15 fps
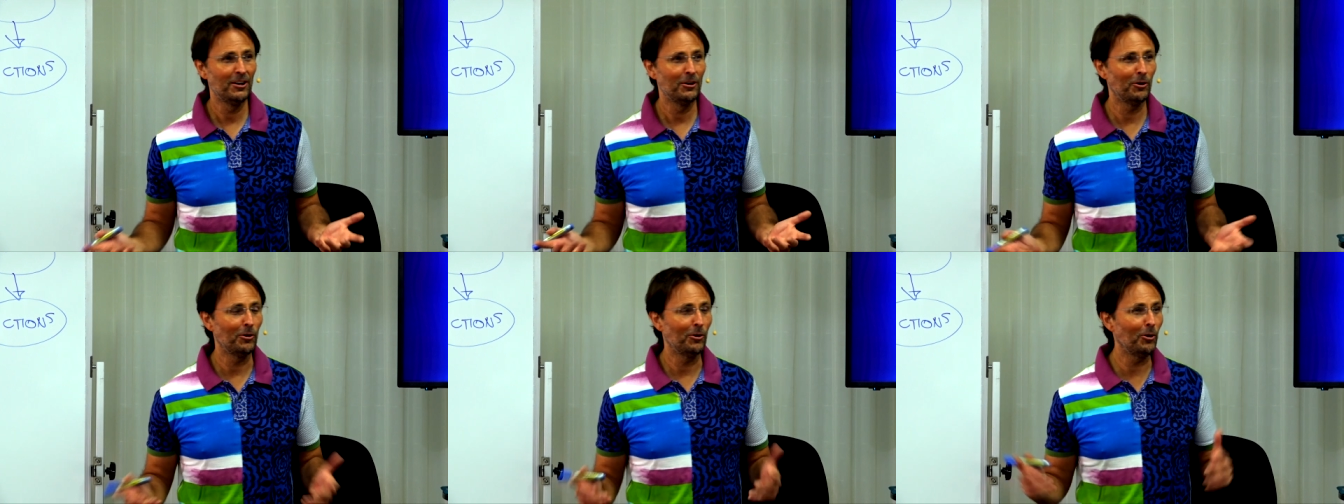
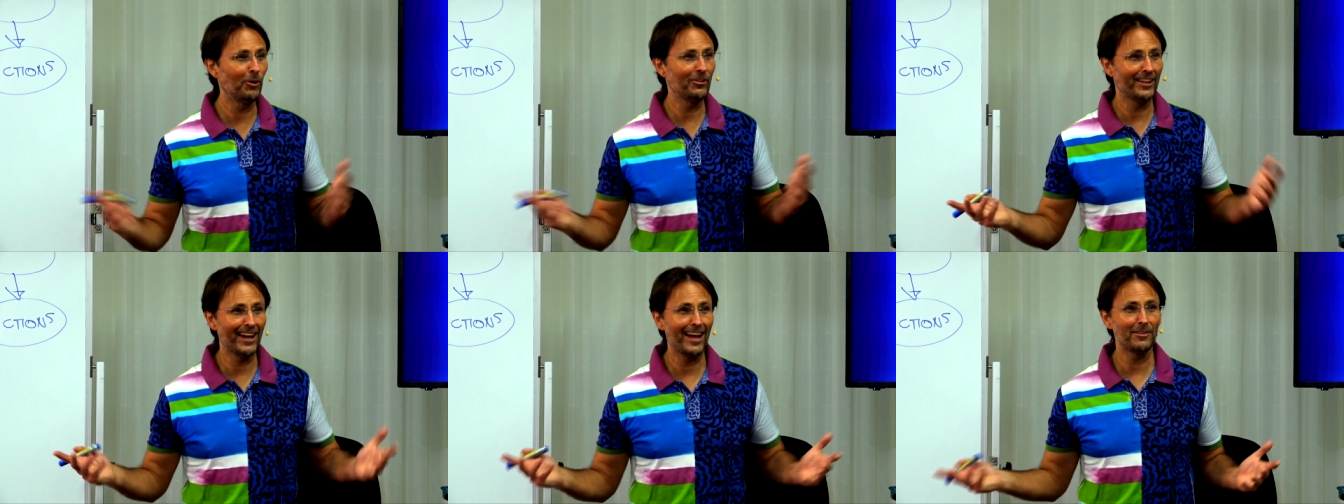or,
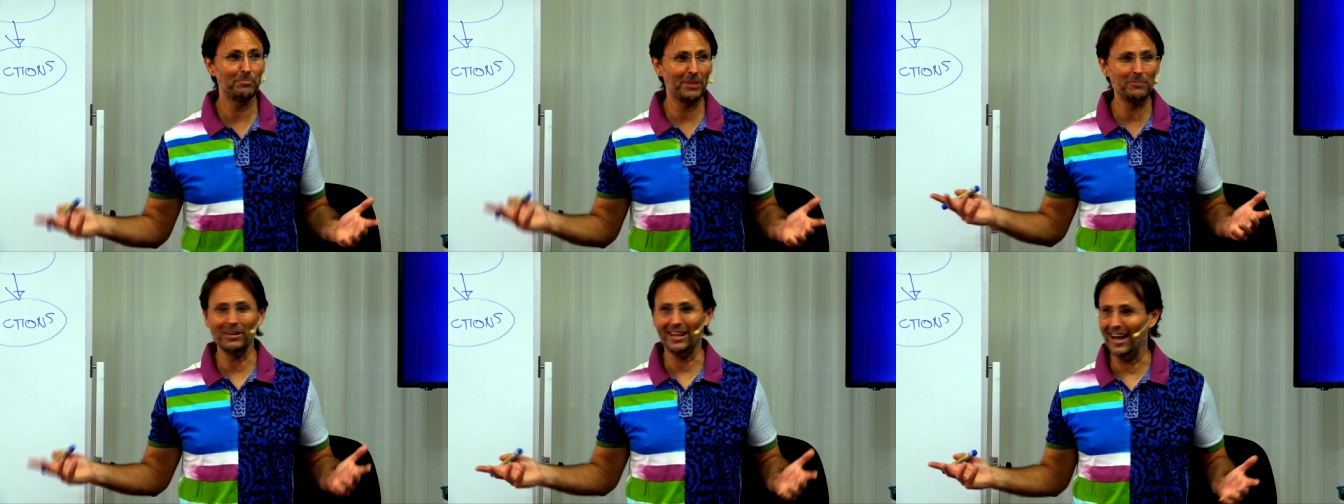or that other
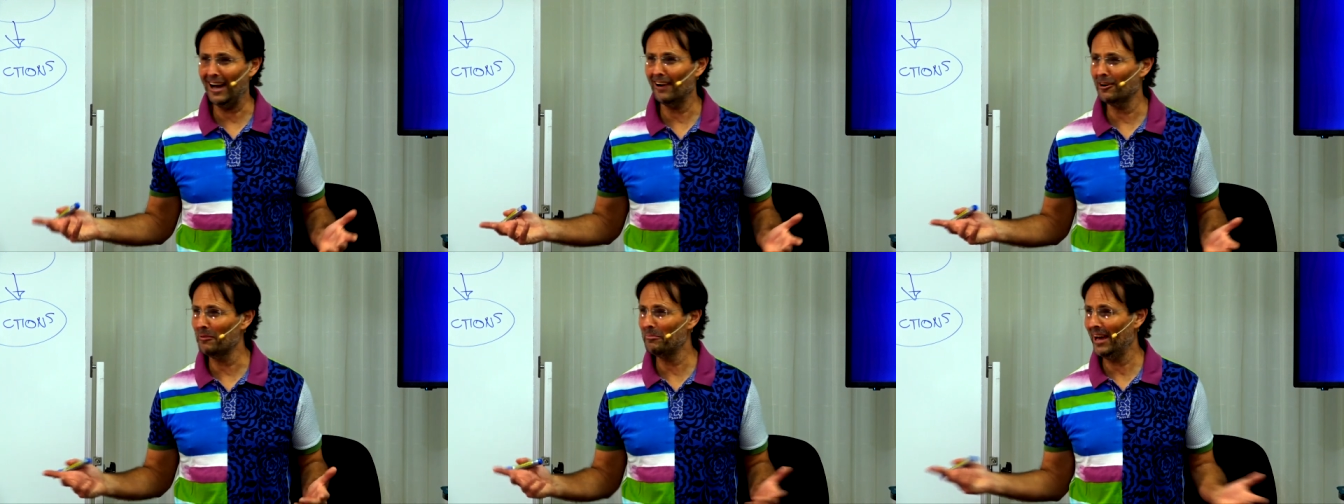people
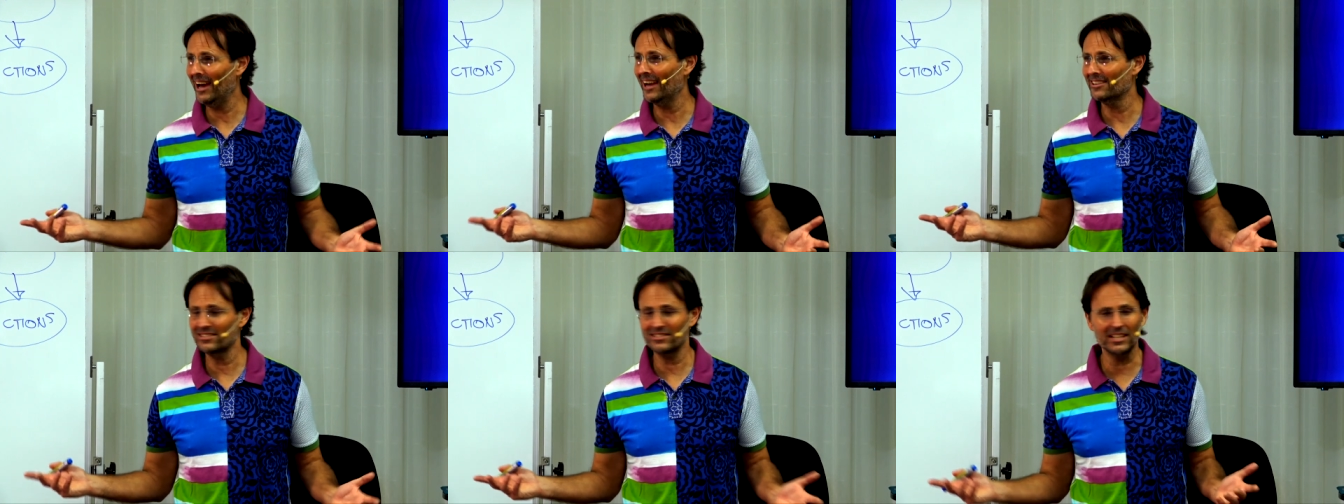are
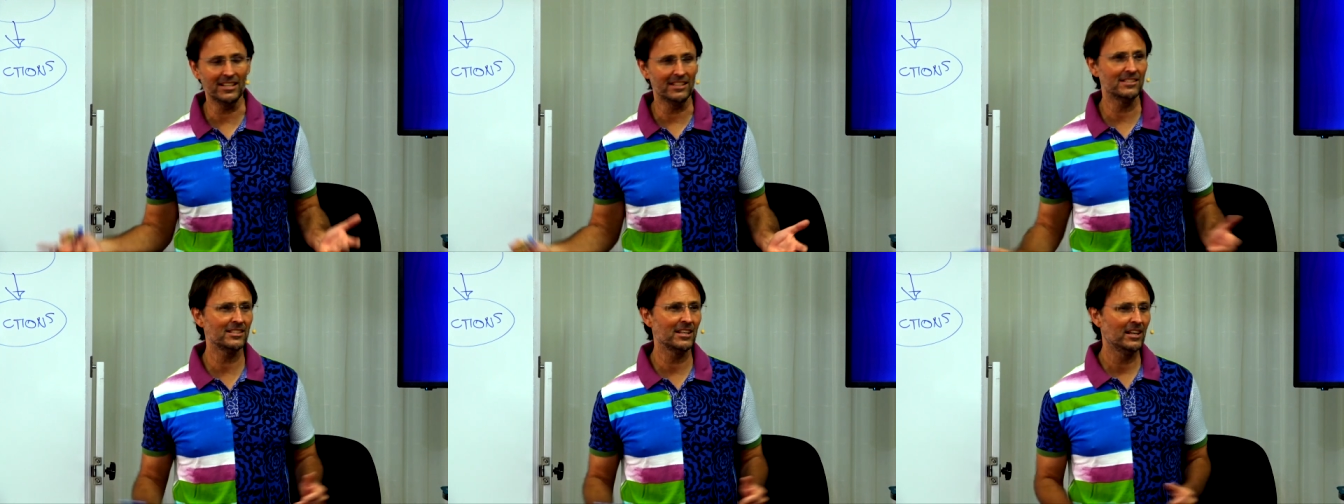about your
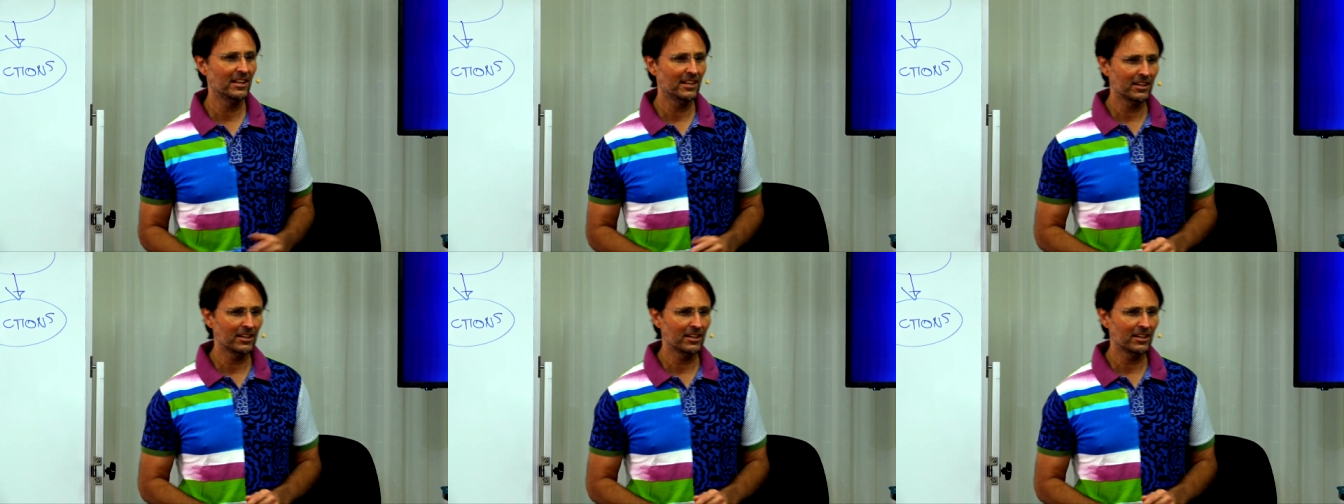sins.